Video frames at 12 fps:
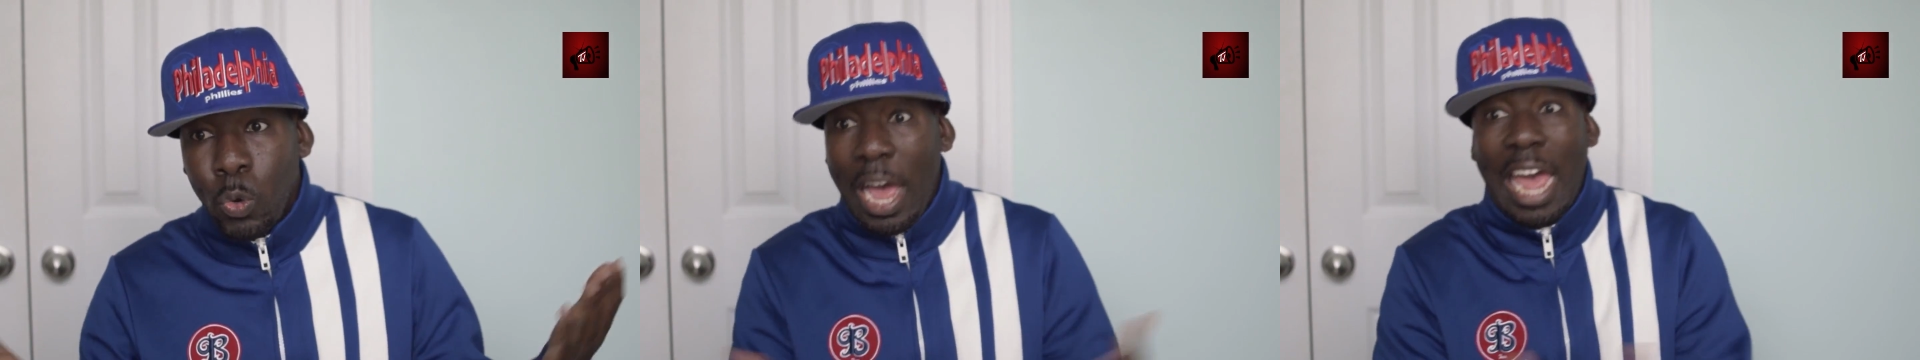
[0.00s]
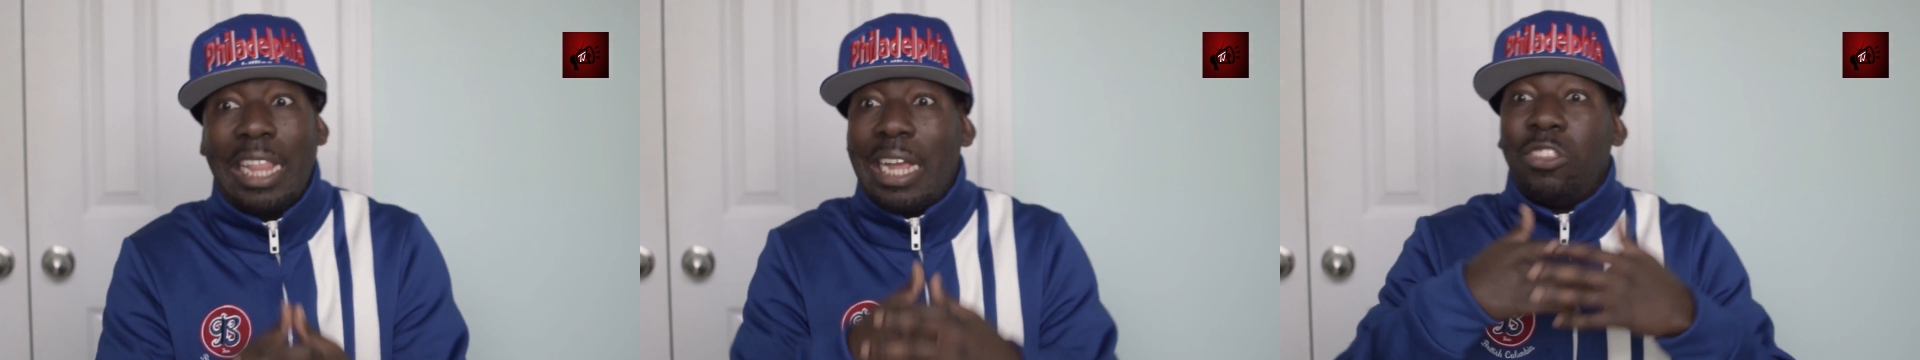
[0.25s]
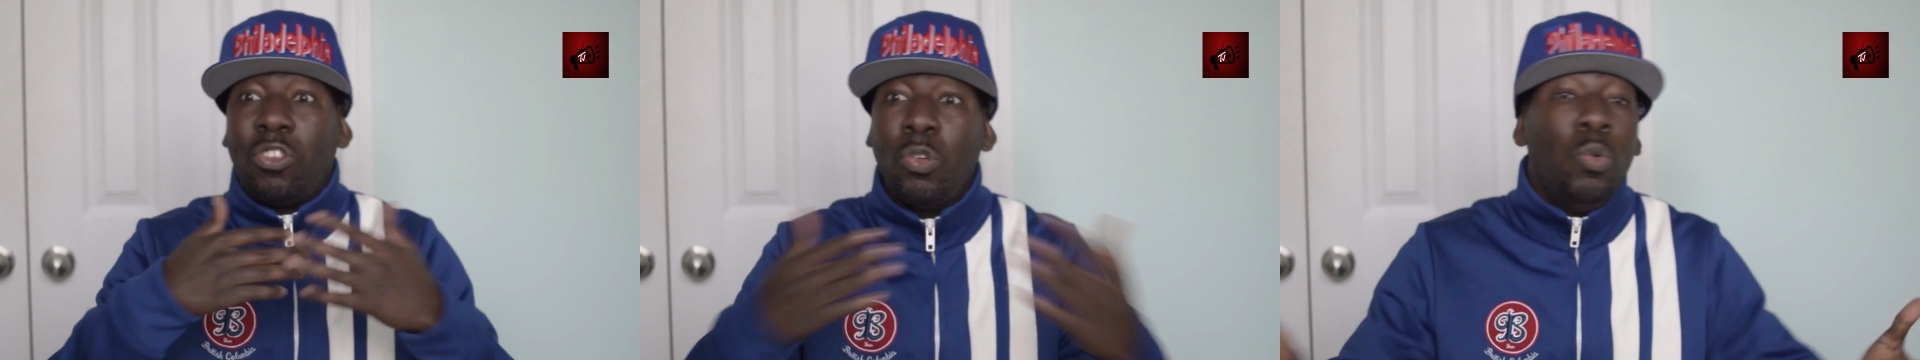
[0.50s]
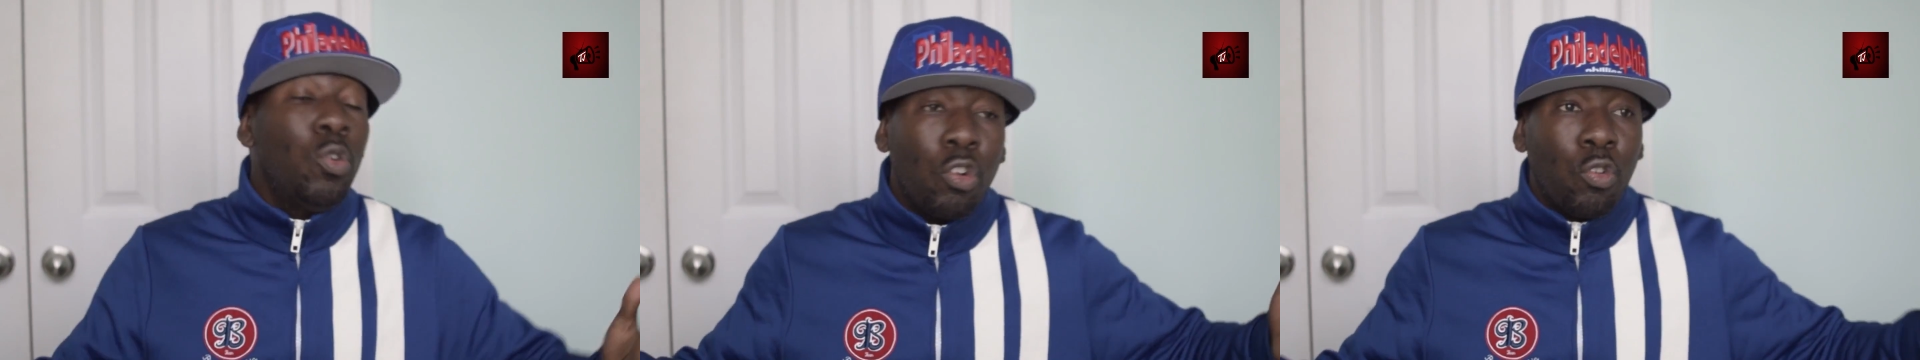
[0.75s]
I had like
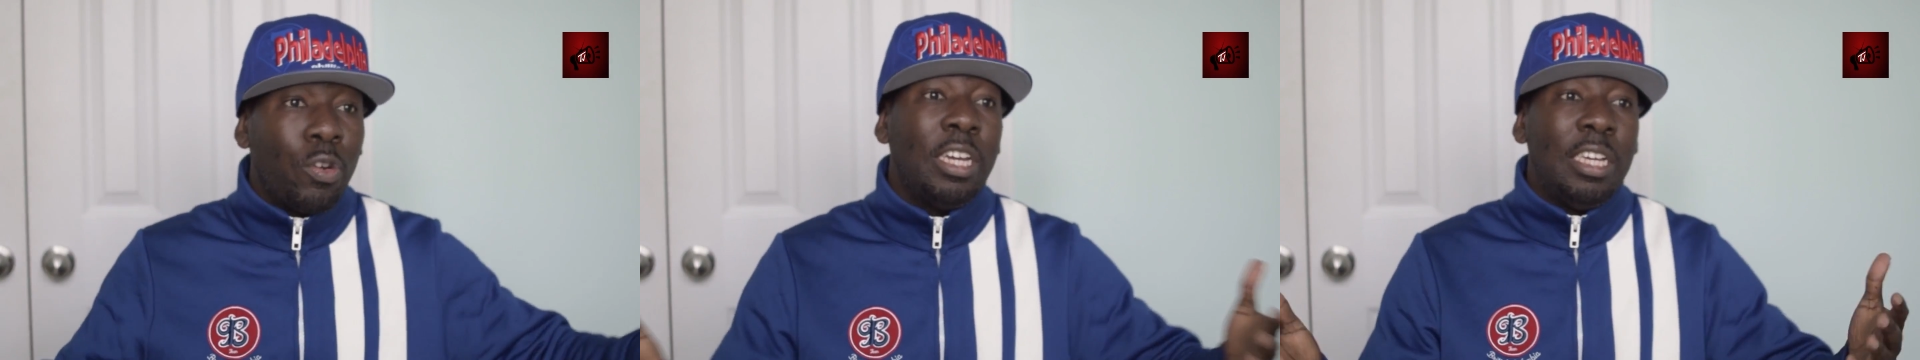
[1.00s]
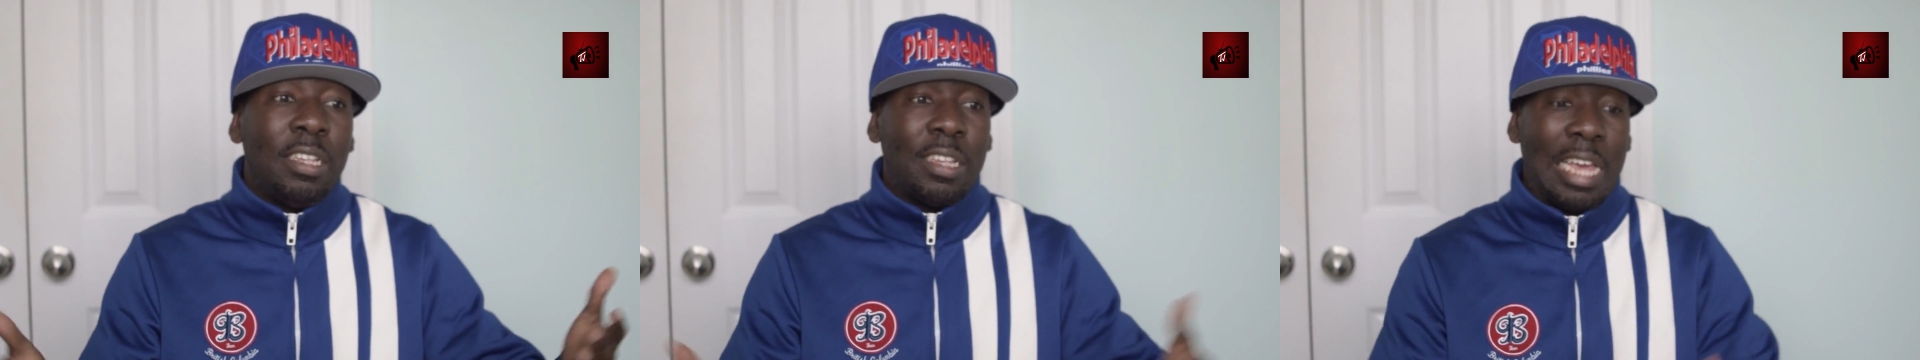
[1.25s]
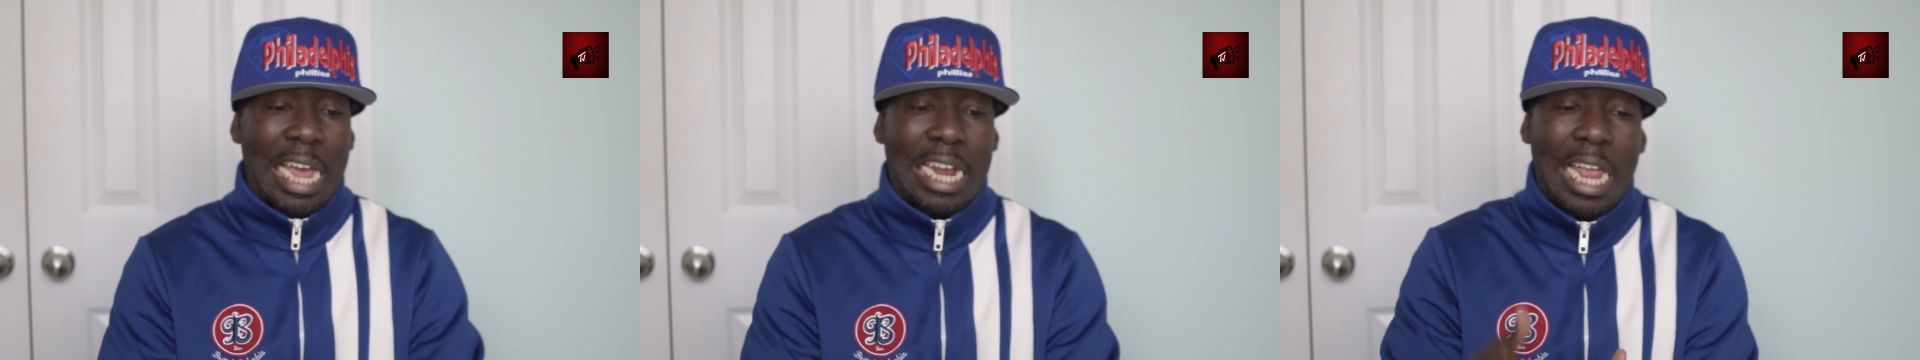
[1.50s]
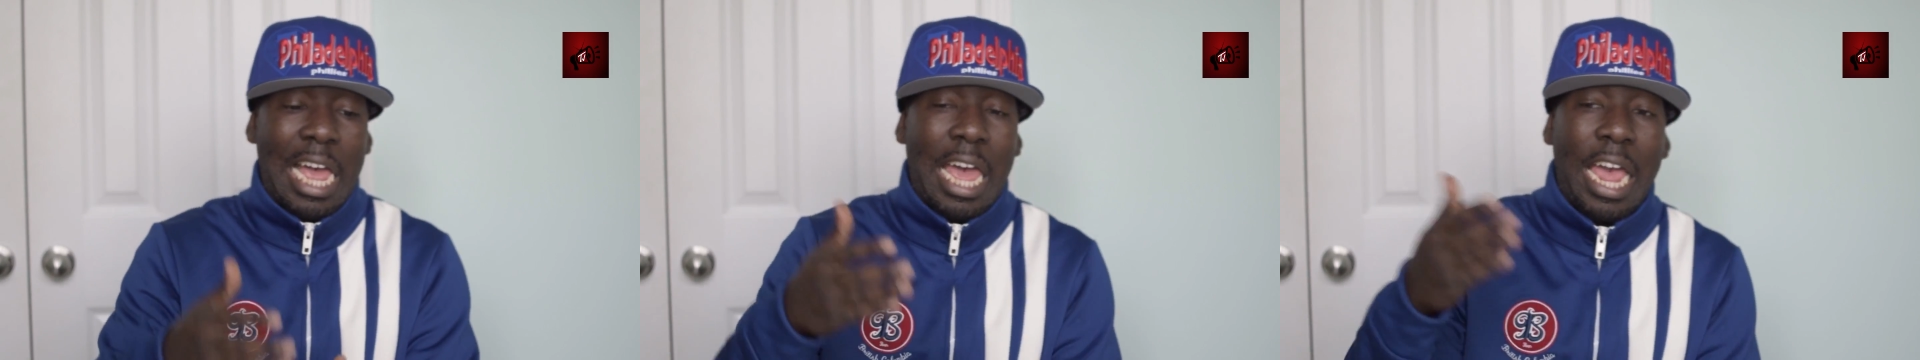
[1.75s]
two degrees,
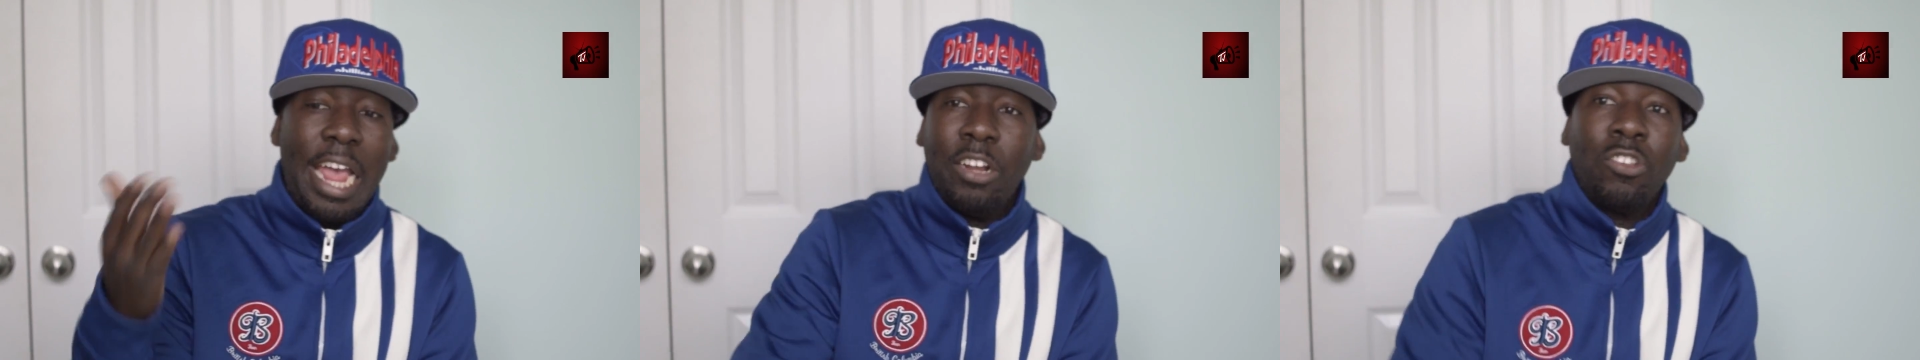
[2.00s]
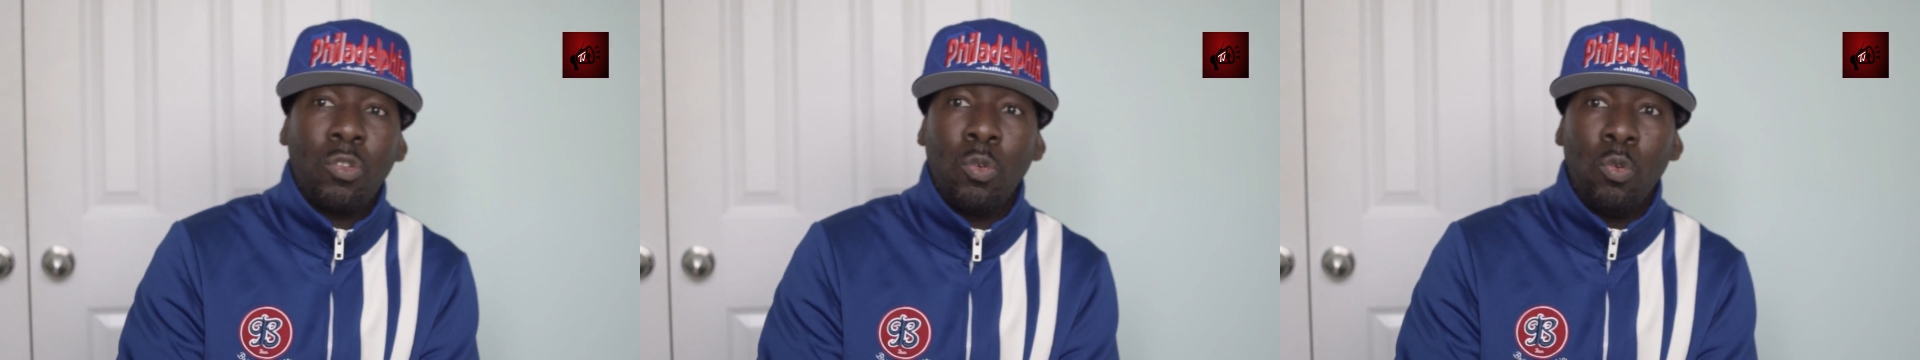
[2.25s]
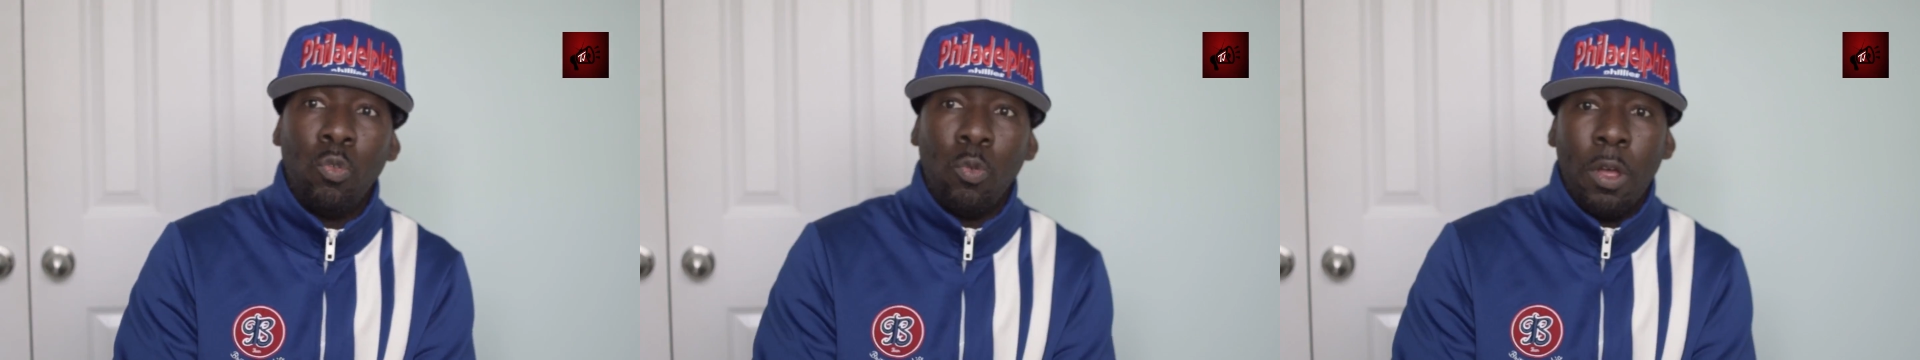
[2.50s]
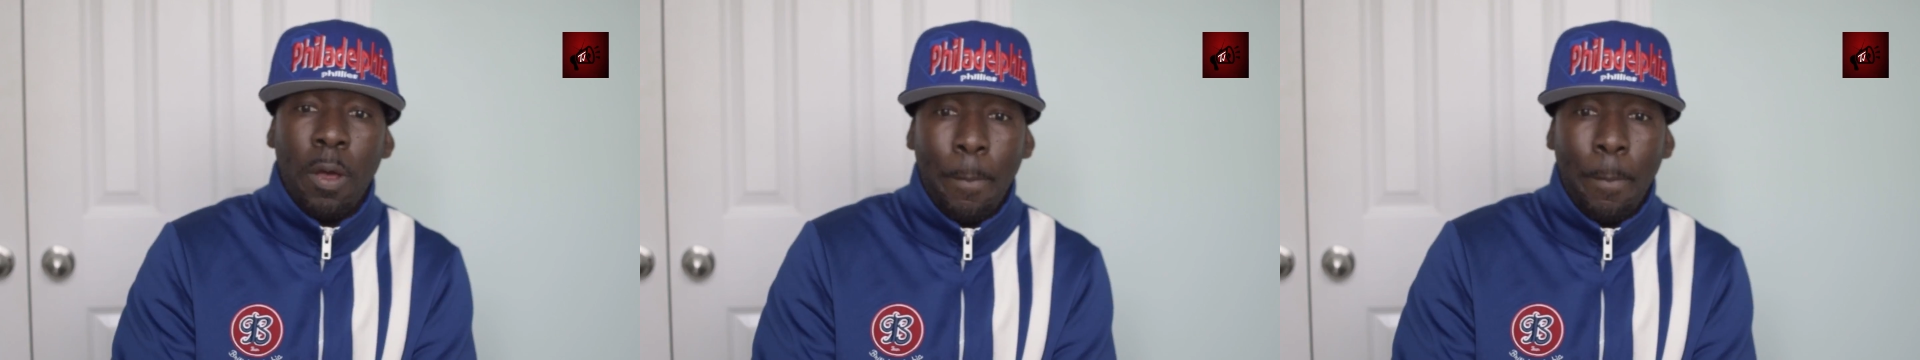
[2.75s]
and I hated school.